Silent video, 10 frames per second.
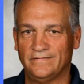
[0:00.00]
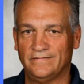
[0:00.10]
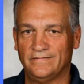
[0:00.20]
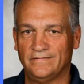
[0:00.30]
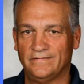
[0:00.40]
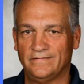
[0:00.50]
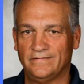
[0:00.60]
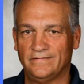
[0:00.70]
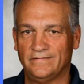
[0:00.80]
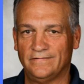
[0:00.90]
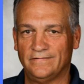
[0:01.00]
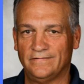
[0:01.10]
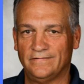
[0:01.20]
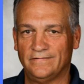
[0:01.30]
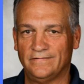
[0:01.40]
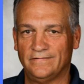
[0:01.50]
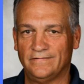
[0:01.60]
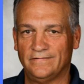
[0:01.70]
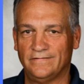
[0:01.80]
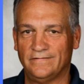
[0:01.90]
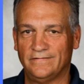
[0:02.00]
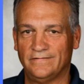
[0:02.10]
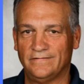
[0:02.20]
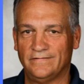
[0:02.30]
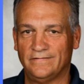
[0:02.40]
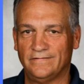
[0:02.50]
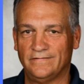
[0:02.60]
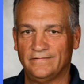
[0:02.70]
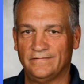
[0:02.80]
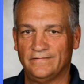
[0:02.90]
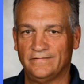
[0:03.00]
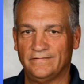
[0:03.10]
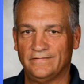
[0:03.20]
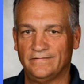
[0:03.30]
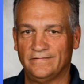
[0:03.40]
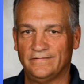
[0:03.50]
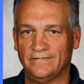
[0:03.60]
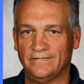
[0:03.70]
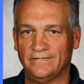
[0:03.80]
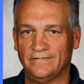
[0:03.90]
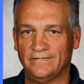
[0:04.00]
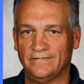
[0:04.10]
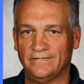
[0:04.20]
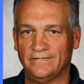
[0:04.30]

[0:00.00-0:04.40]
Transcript: [no speech]